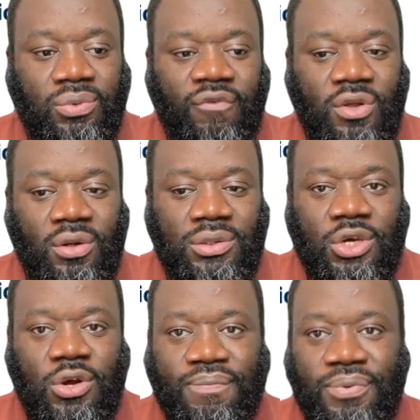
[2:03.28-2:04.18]
we've
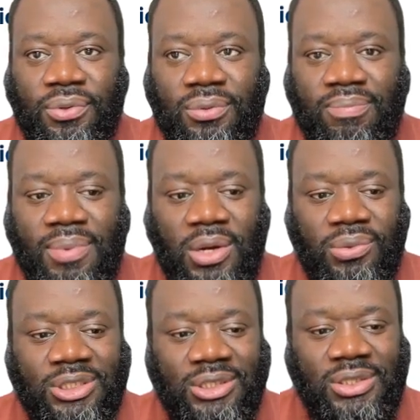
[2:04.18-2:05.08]
got compute
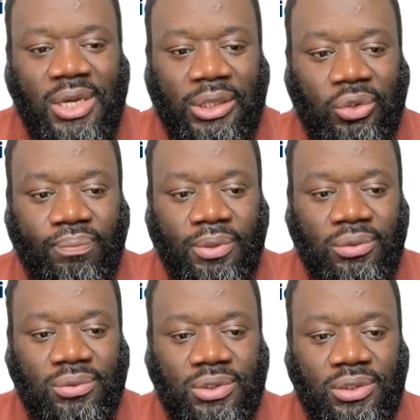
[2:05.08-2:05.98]
bound and IO
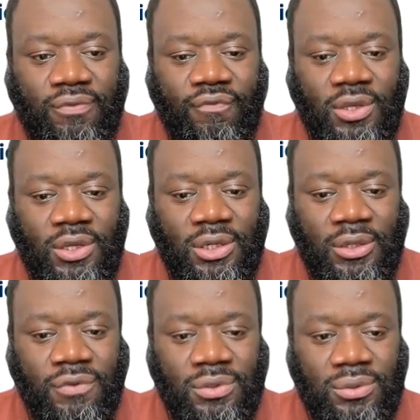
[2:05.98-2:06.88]
bound
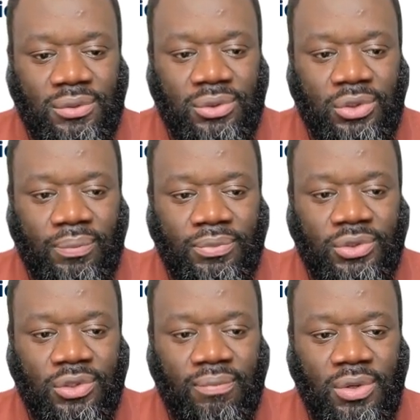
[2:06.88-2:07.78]
vNFs. So
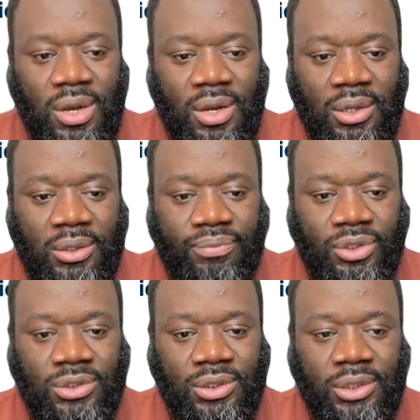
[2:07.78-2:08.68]
some are
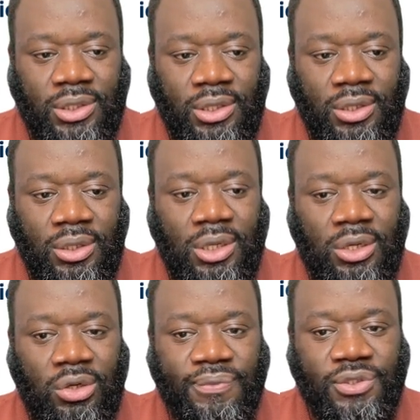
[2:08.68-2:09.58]
basically
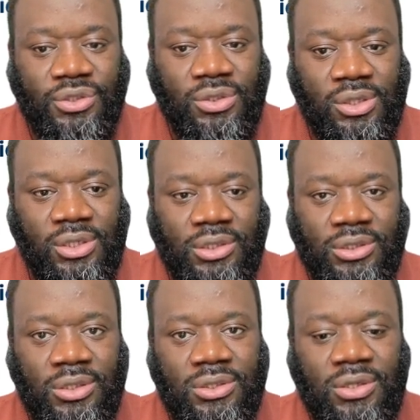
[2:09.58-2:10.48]
computationally
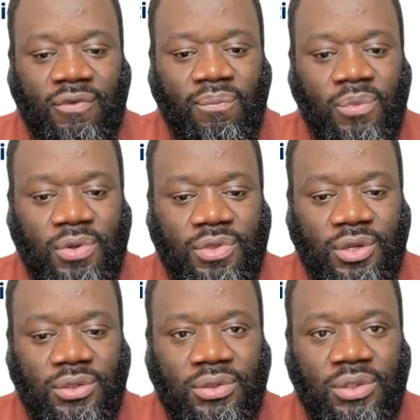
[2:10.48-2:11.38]
intensive more
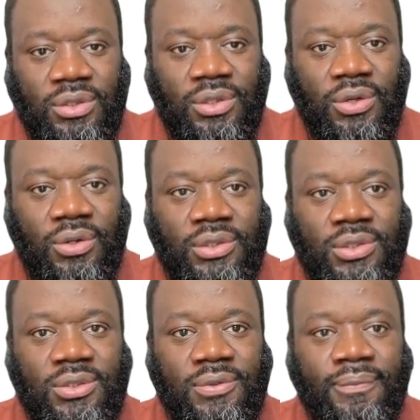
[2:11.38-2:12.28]
than the
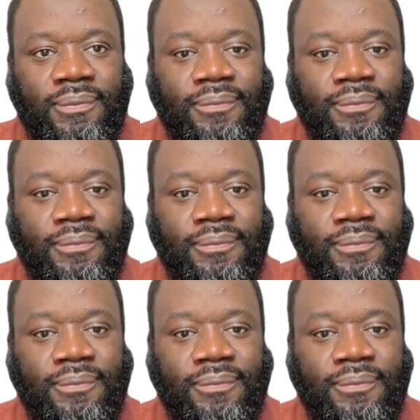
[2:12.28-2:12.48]
others.